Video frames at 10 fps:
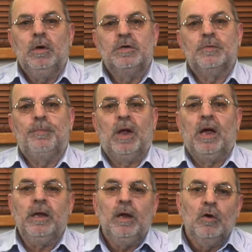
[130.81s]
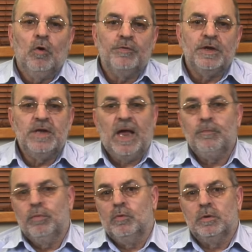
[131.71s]
supply of the DAC
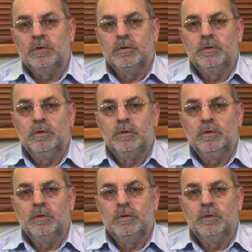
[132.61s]
board.